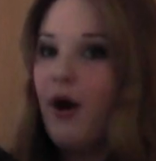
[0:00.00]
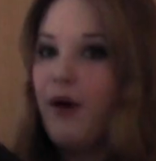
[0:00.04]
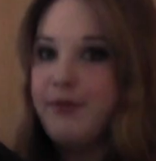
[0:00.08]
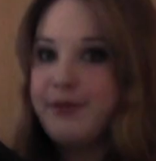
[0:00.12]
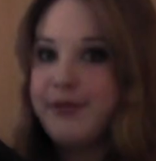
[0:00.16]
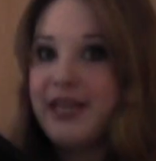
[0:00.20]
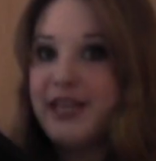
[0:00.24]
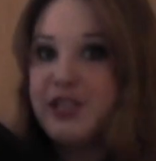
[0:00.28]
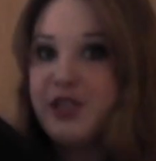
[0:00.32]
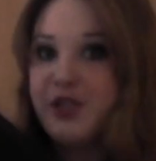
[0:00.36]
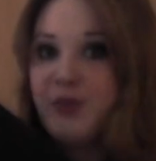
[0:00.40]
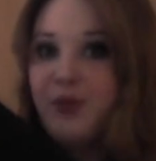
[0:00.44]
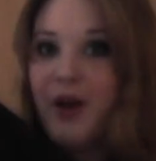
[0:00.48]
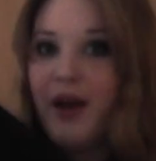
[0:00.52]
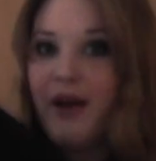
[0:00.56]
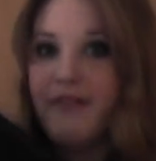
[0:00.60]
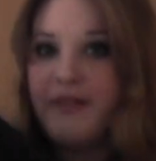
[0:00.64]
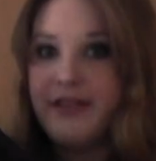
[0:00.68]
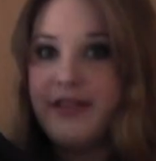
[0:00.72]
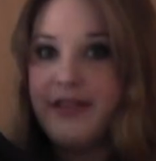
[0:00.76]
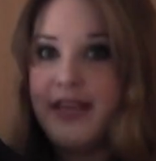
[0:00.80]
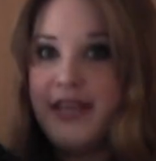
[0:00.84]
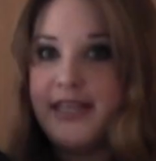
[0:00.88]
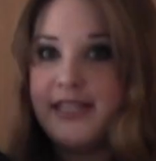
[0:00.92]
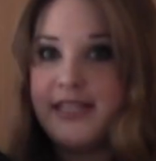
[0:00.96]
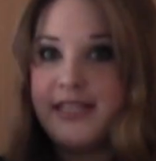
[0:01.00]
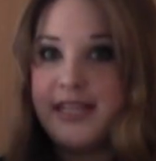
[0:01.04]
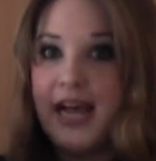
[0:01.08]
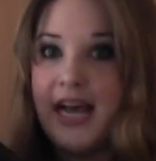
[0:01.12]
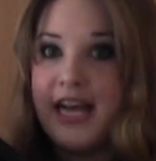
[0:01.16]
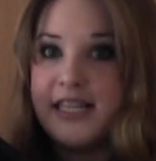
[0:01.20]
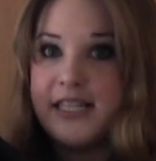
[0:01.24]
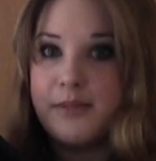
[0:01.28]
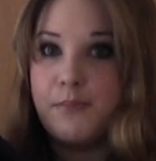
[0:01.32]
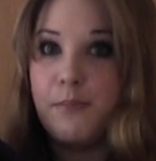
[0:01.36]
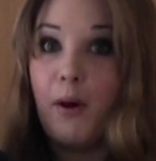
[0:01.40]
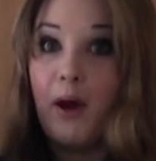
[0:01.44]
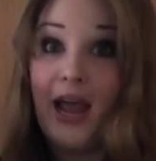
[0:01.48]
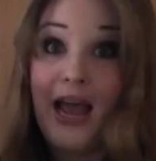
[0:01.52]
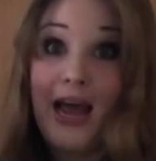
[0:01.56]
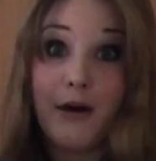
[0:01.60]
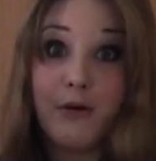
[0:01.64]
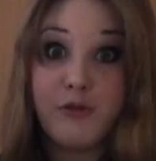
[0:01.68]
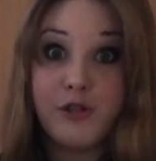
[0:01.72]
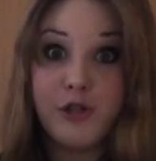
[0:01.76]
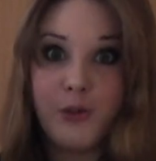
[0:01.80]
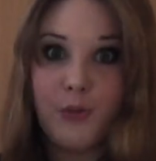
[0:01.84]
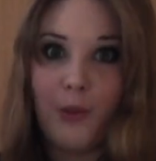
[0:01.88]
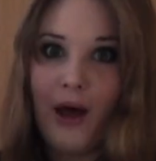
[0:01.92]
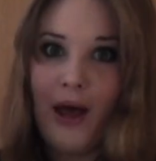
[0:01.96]
I was actually wearing this as my
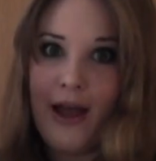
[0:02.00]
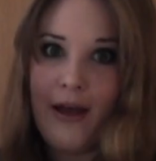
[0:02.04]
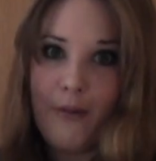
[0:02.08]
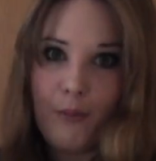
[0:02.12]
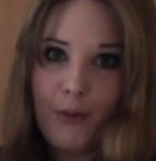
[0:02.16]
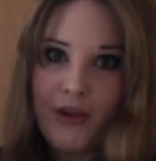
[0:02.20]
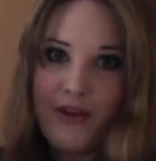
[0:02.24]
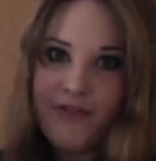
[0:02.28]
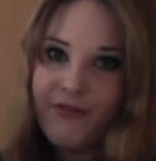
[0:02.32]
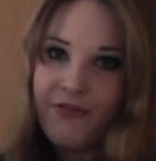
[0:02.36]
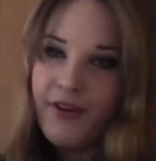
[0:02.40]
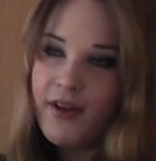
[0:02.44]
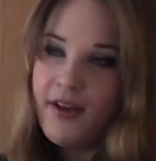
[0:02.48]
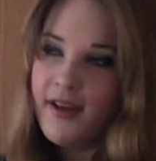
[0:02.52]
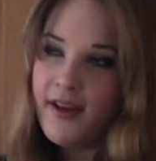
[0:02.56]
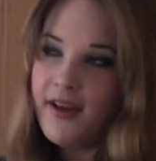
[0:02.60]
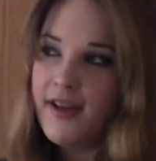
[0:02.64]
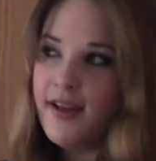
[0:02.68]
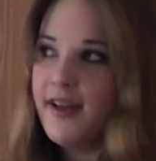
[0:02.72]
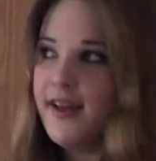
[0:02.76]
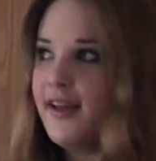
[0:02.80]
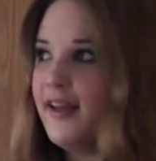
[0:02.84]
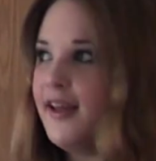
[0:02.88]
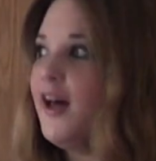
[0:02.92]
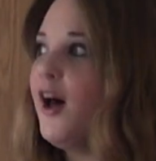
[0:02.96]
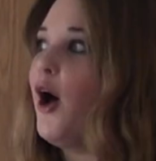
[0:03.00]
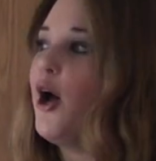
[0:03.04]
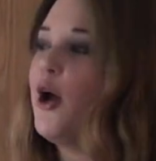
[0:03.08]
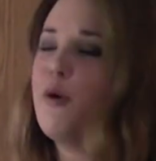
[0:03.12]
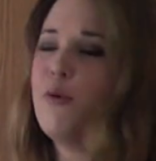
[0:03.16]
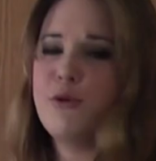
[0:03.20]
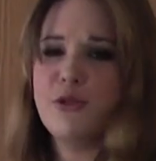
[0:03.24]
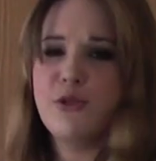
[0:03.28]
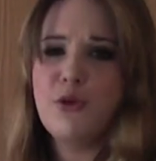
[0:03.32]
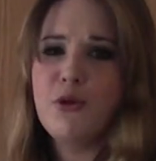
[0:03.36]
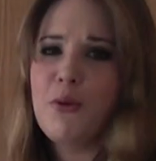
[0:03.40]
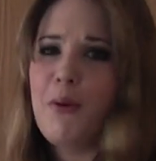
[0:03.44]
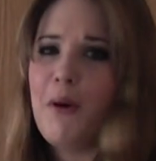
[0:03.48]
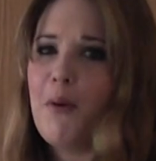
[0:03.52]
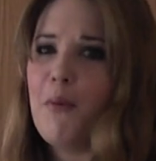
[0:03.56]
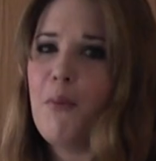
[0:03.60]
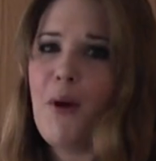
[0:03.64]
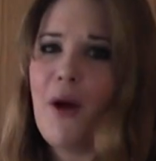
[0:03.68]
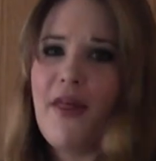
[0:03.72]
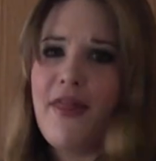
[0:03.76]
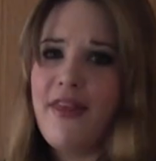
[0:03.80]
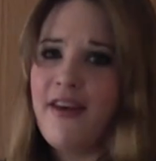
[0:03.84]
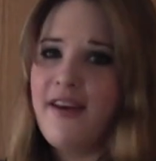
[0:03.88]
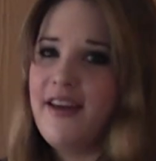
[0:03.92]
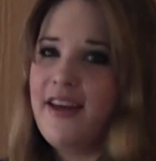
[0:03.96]
outerwear. I always talk about
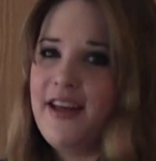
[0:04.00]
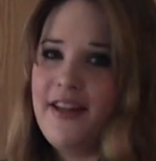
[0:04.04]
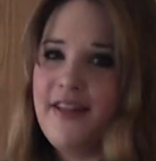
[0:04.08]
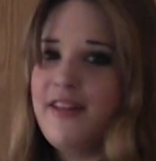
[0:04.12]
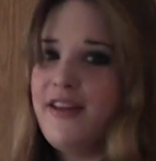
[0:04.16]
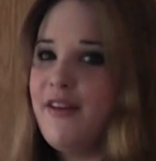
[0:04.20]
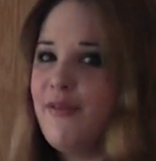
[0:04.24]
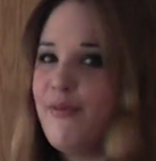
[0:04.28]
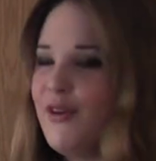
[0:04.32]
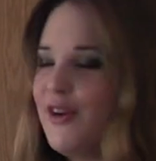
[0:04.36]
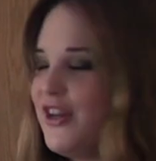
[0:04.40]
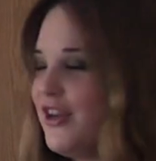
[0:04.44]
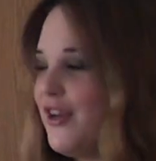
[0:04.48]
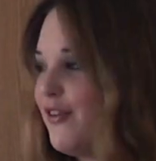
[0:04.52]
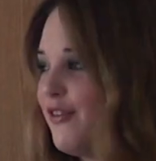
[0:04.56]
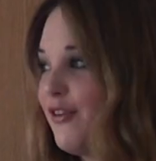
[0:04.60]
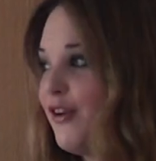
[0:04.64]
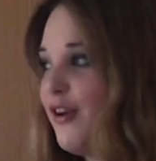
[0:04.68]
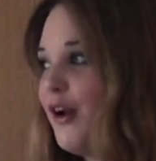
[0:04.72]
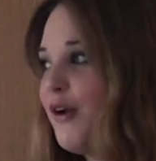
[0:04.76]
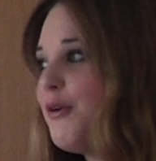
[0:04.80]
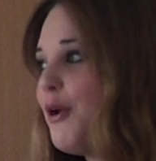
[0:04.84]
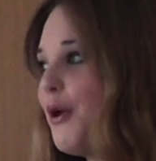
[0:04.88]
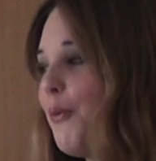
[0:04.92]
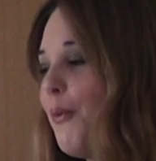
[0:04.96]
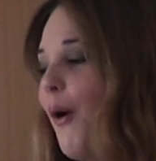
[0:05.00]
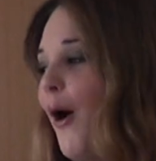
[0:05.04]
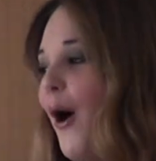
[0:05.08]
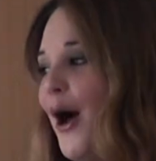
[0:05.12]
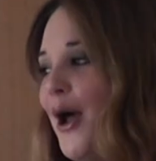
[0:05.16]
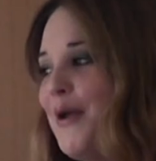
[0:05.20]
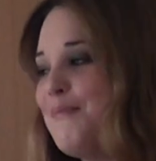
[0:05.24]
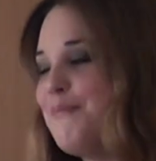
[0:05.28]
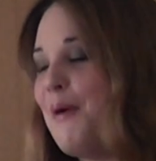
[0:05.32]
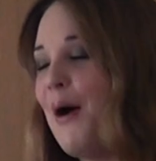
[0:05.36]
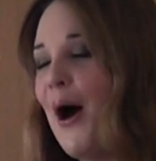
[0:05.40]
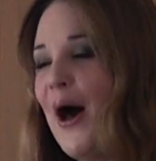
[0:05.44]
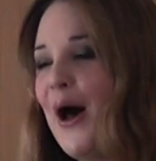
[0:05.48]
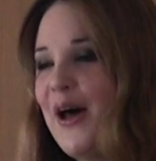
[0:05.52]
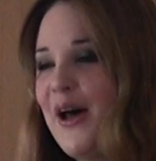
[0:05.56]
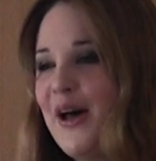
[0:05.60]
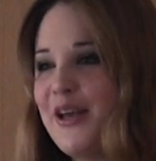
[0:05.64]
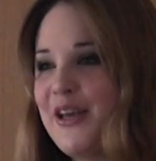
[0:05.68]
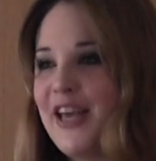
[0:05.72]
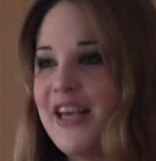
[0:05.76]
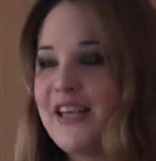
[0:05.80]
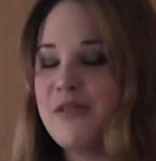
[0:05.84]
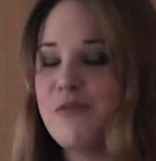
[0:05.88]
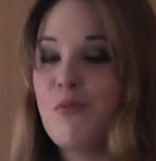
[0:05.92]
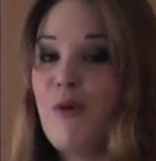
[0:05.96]
weather in these videos, I don't know why, but
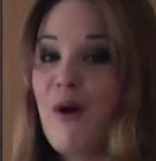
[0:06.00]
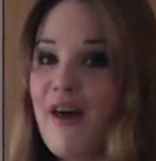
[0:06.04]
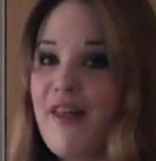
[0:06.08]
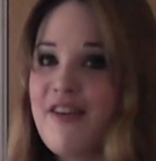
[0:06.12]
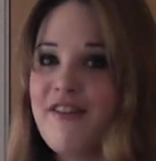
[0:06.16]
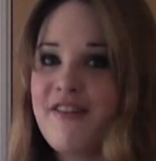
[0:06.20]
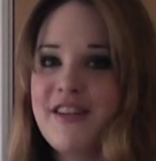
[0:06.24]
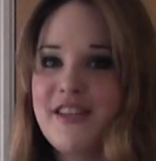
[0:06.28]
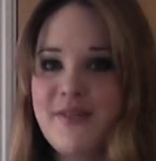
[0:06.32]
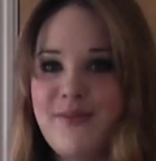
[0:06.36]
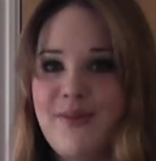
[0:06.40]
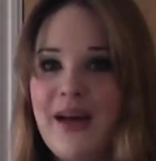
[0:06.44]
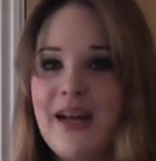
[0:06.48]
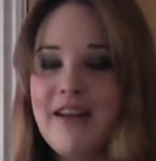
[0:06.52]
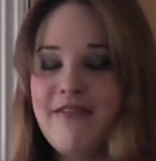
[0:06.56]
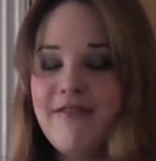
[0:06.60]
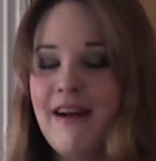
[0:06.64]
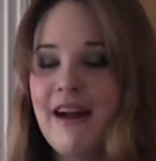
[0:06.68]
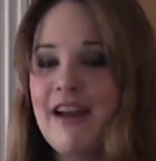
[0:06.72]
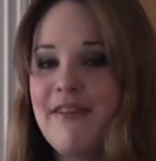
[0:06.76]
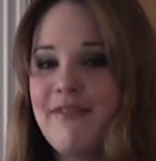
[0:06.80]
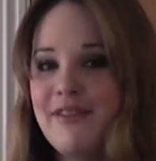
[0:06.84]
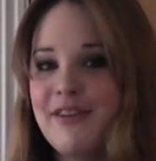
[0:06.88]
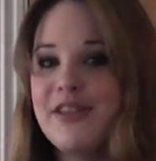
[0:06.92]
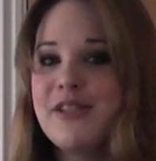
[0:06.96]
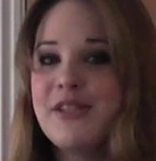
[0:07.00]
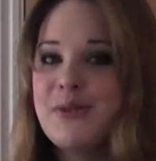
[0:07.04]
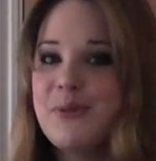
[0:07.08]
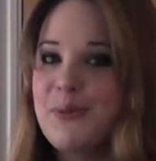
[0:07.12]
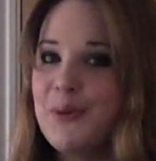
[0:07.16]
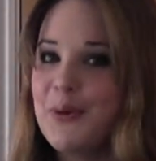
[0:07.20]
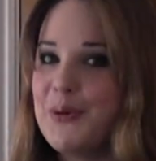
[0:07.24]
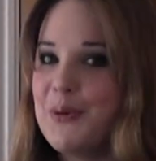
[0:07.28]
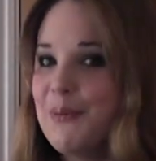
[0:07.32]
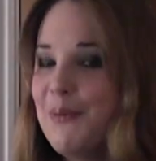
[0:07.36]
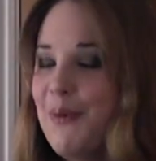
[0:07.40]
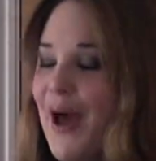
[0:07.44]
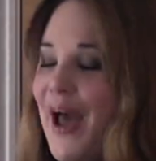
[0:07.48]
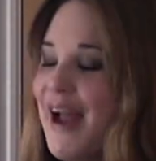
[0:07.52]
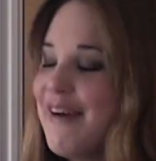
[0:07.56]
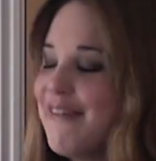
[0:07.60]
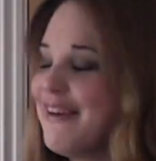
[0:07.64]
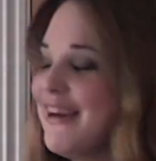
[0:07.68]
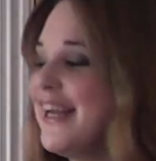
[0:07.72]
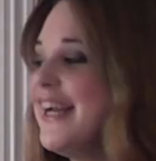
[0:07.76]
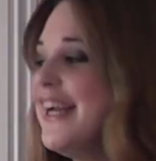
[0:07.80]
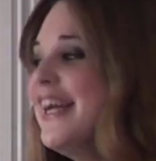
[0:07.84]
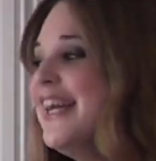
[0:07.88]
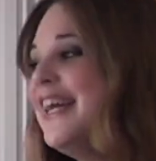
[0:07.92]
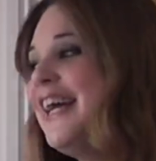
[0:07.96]
I guess weather is fairly relevant to what you're
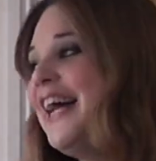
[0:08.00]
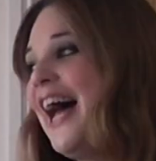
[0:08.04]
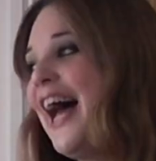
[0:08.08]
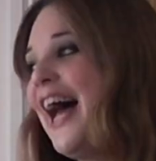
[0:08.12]
wearing.